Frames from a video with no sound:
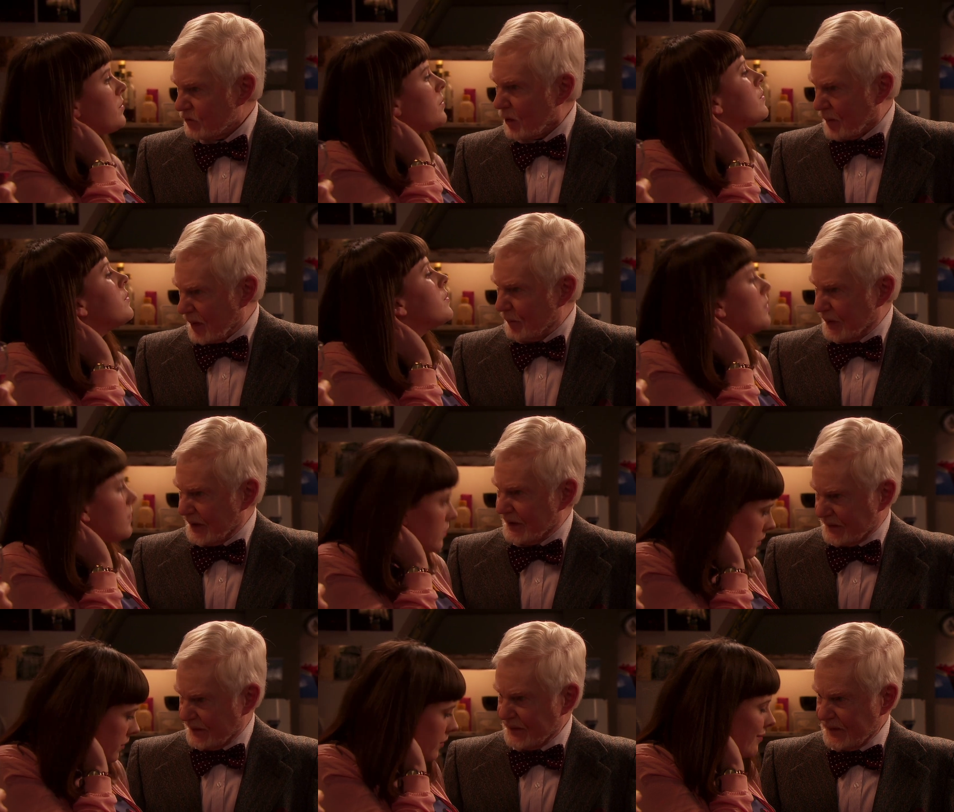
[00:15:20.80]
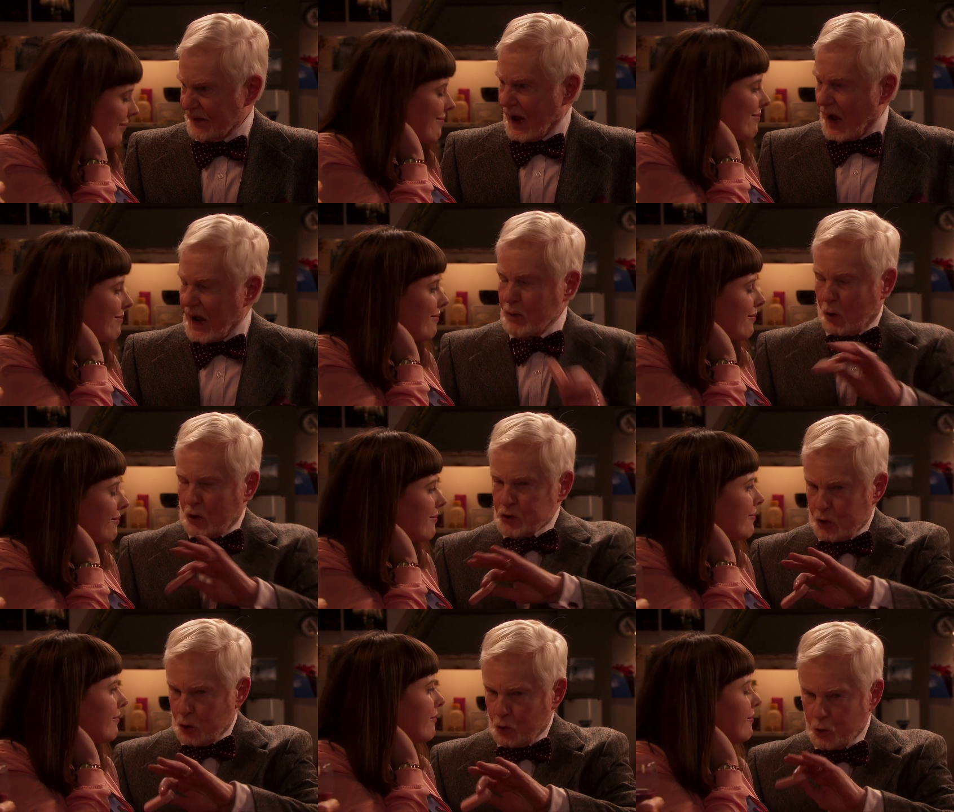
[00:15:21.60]
Speaker 1: remember? I
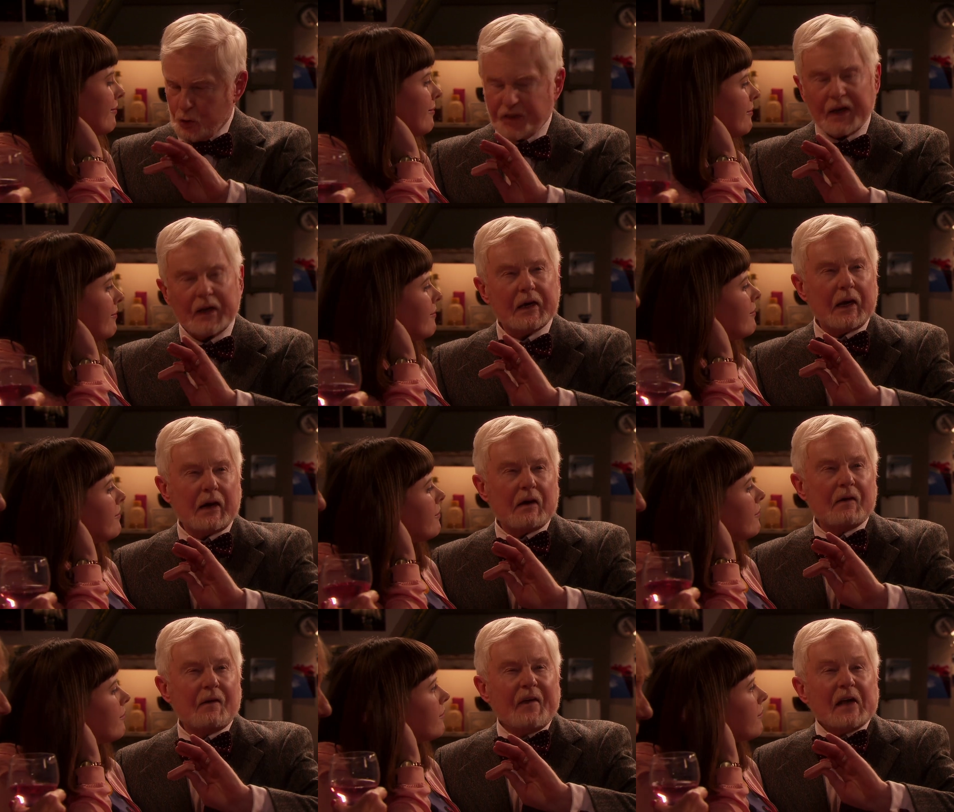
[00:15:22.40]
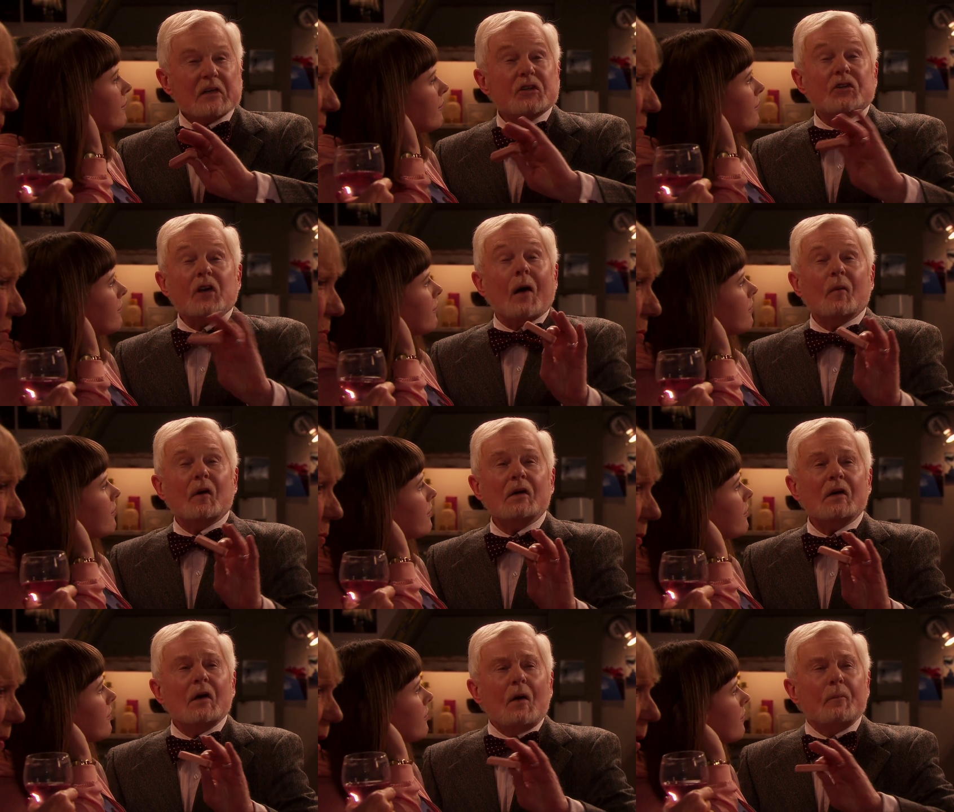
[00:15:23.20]
want you thinking
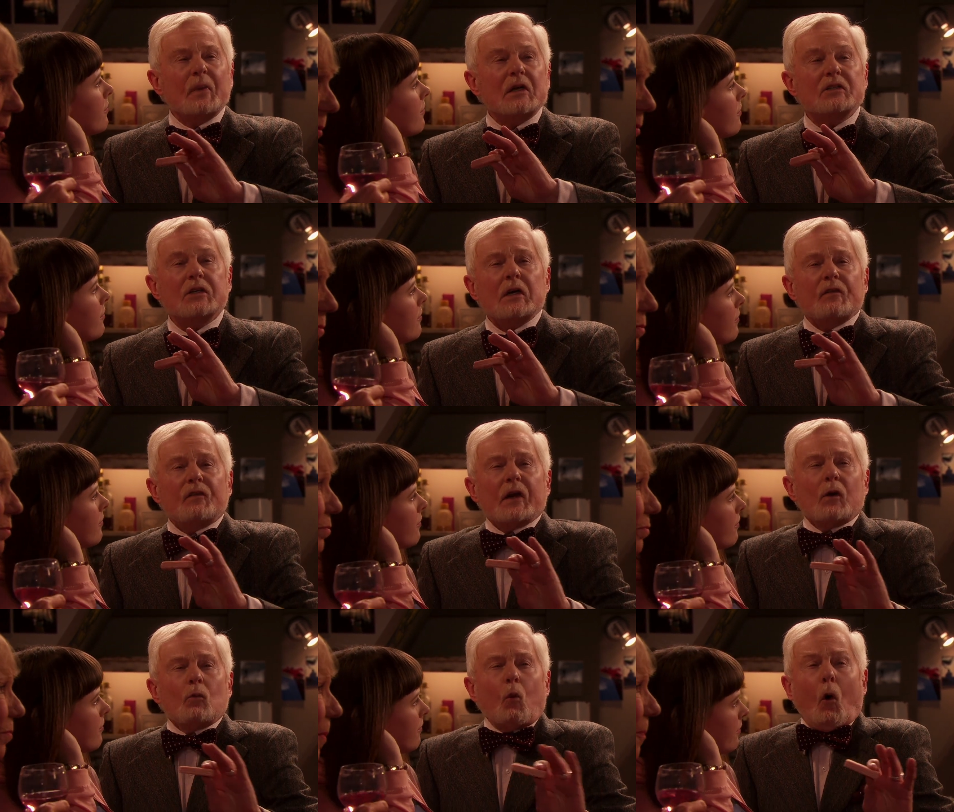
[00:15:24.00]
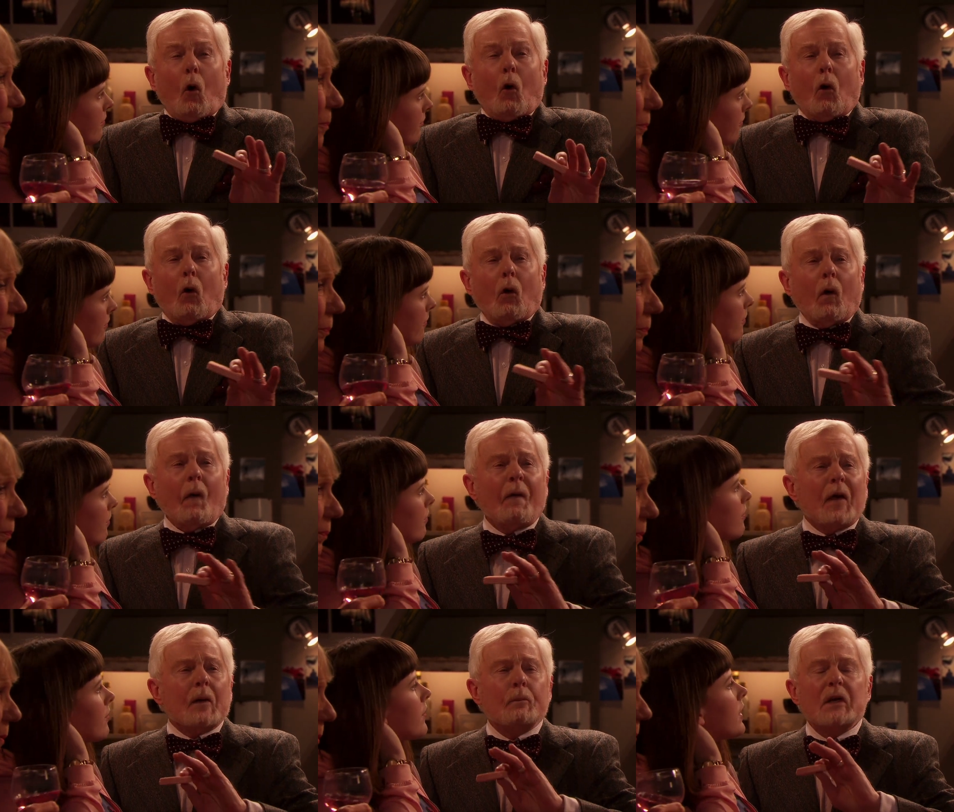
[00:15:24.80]
summer meets Evelyn
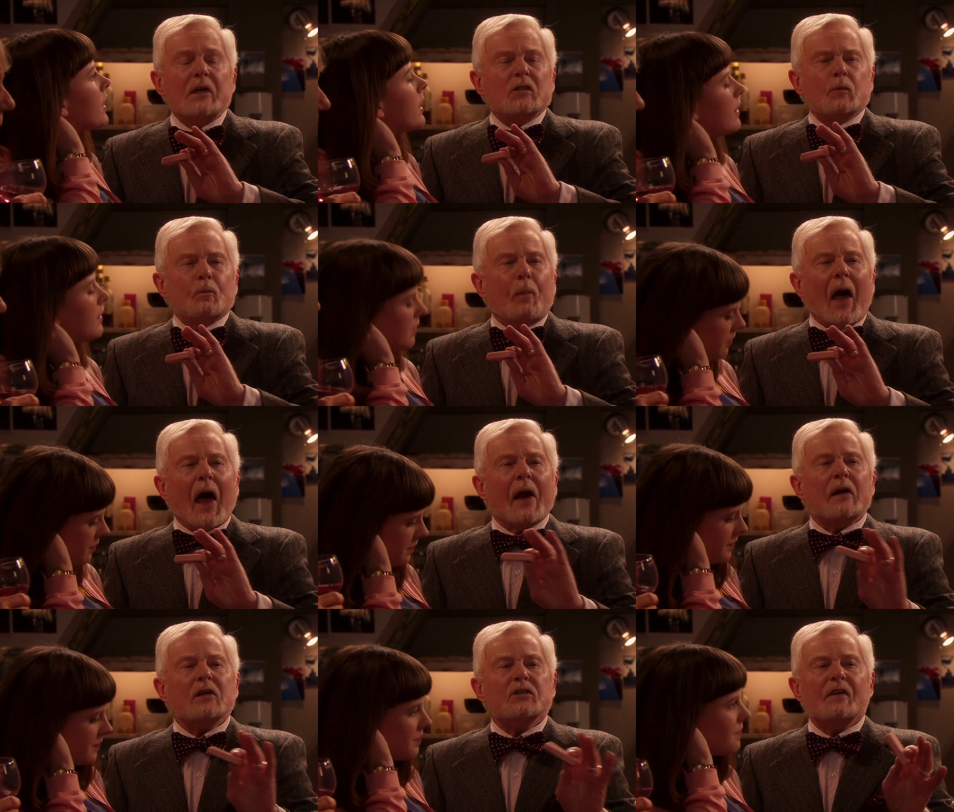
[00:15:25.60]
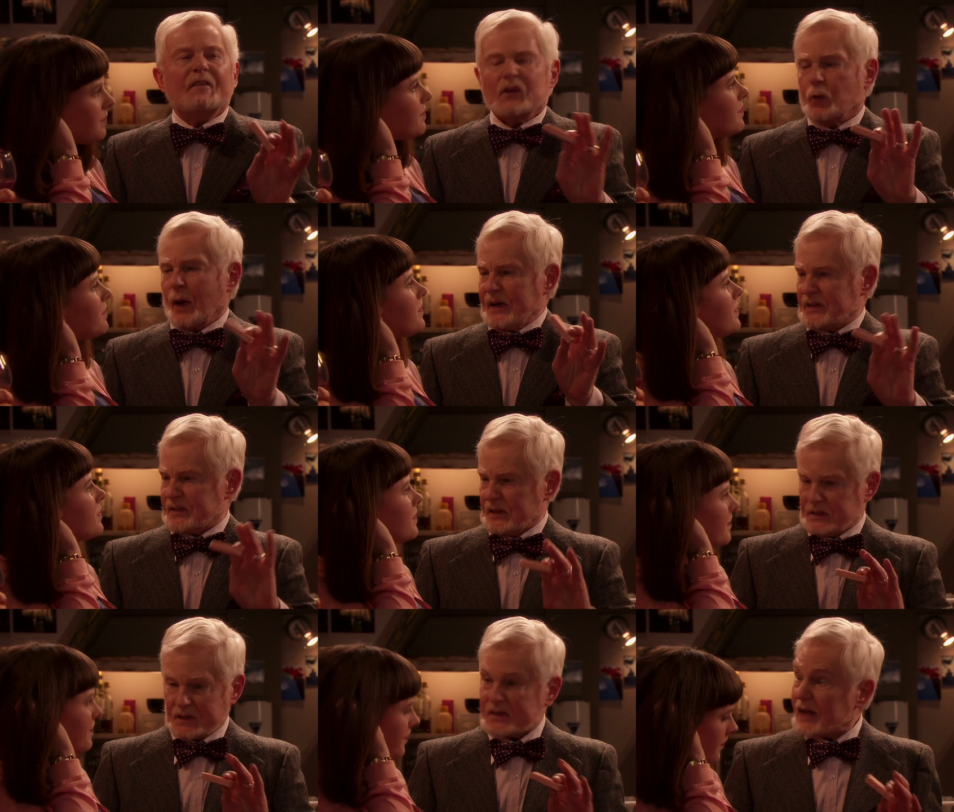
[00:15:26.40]
Waugh meets Paris in the
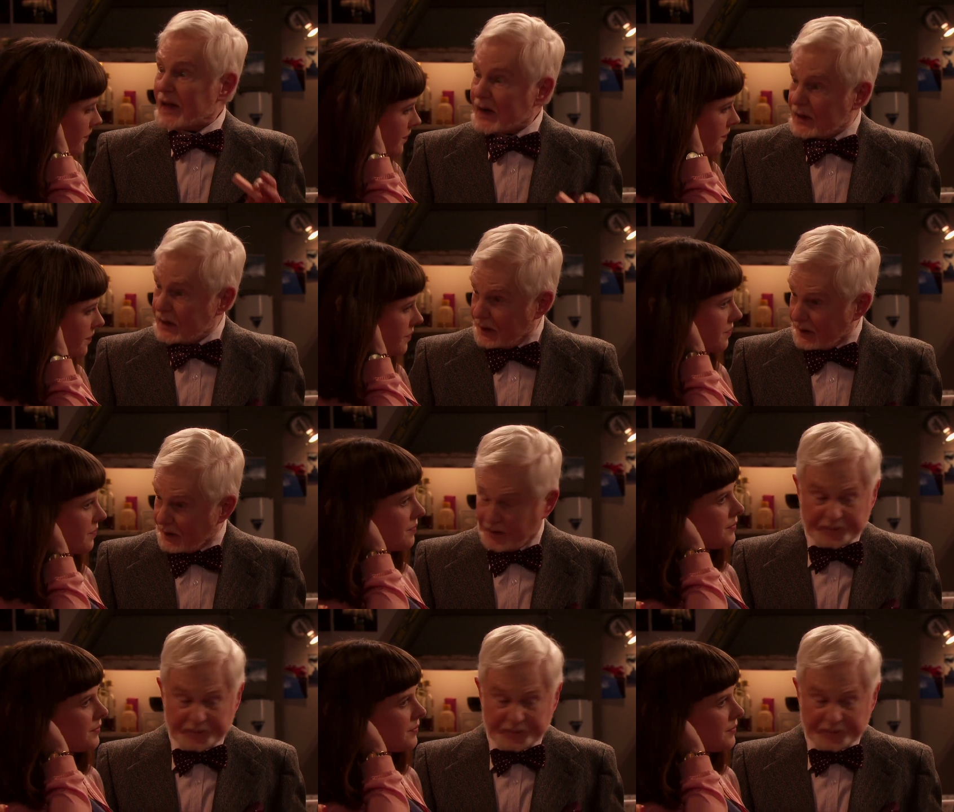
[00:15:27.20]
twenties. Is that clear?